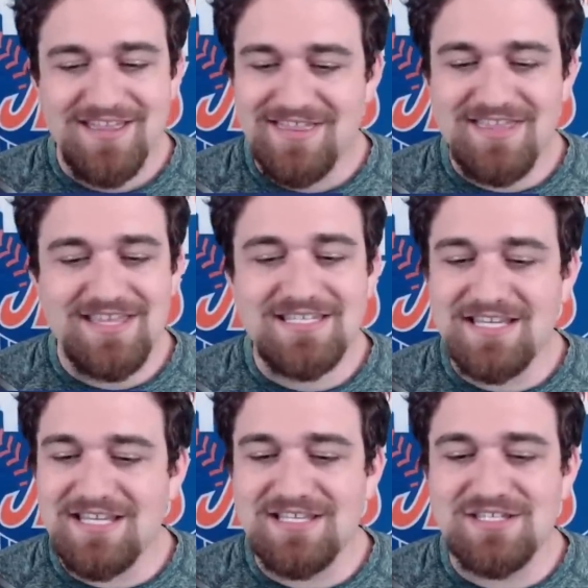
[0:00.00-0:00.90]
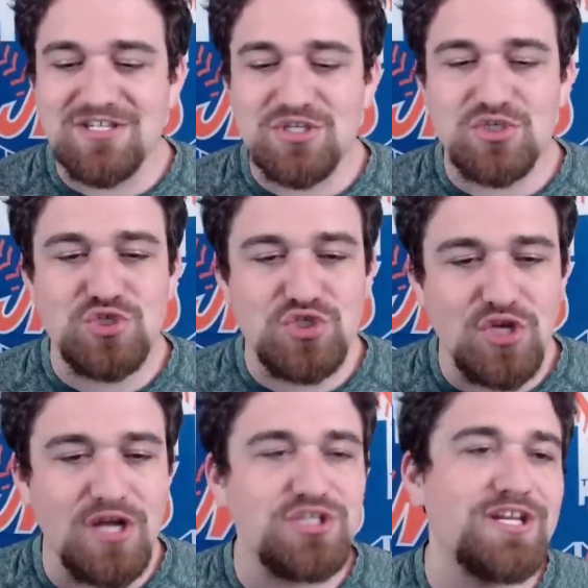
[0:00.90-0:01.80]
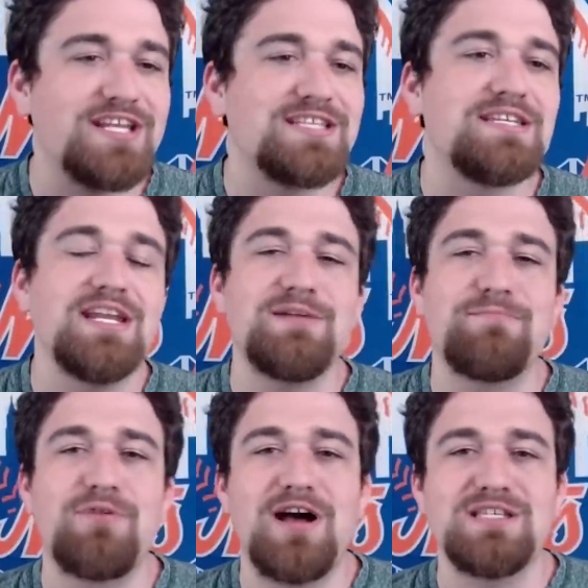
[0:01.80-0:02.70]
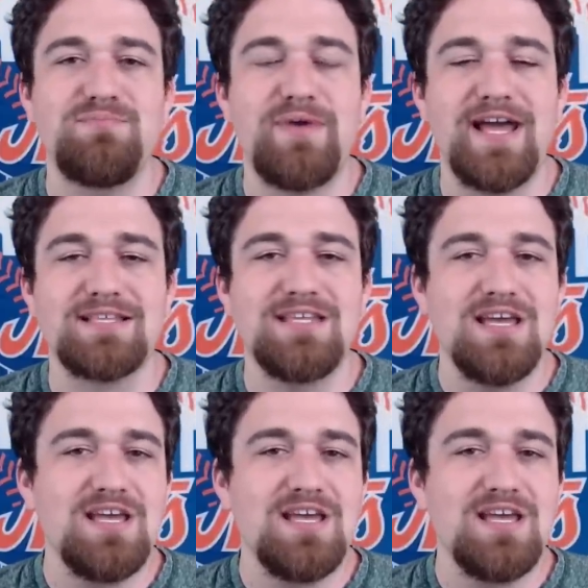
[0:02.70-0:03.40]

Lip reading: This is such an exciting prospect.